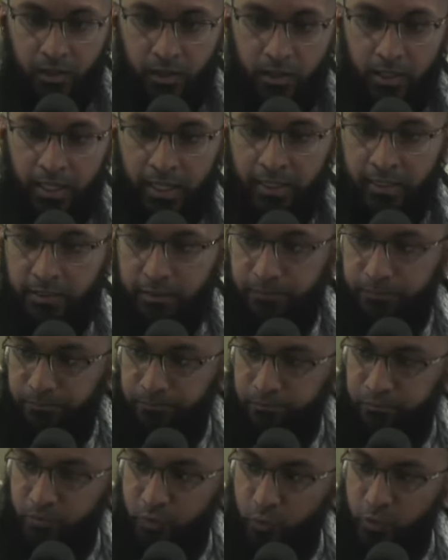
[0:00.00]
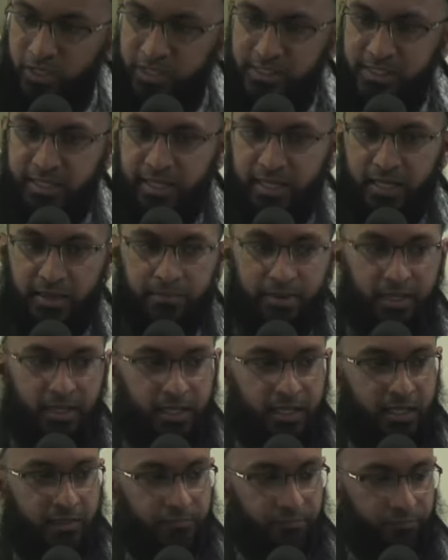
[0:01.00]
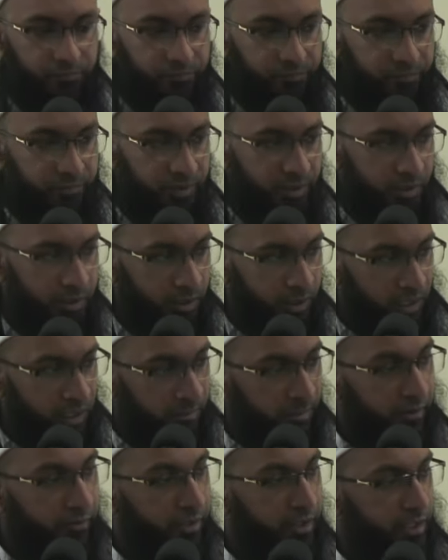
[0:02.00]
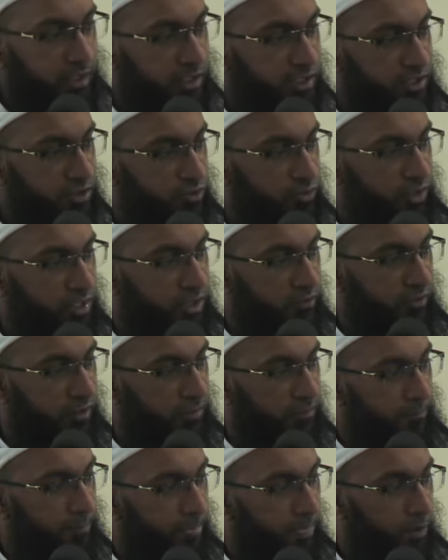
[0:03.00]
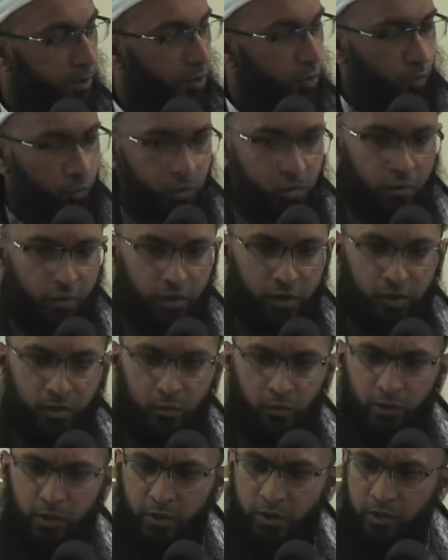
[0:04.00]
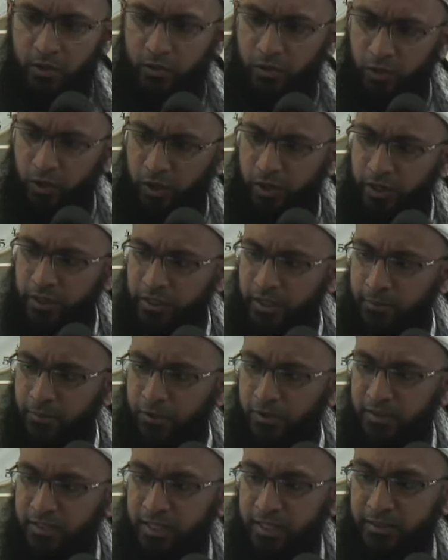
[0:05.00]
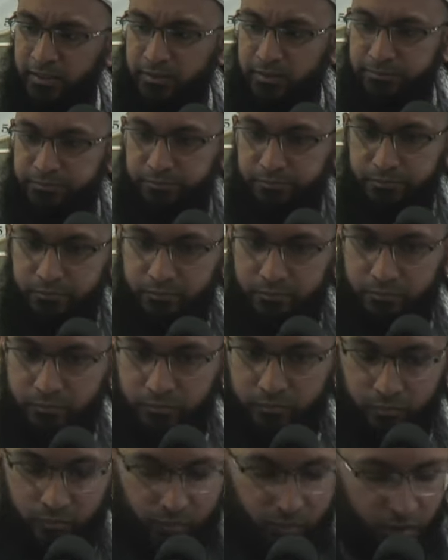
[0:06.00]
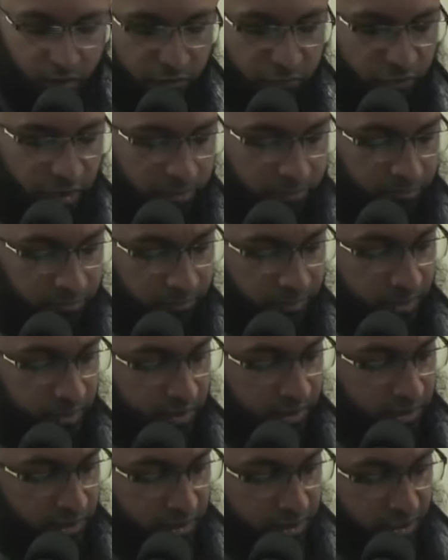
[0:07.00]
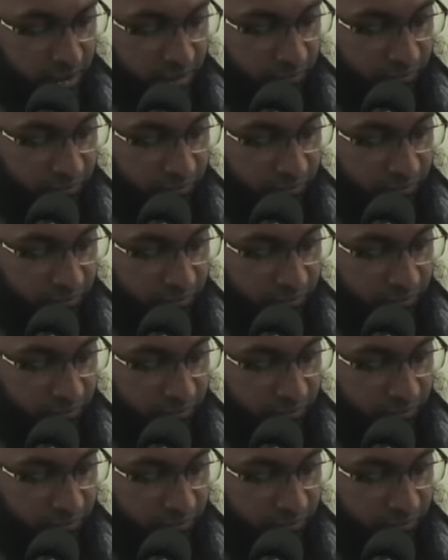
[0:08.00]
And we see in the beginning, in American history even, we were we learned about that from the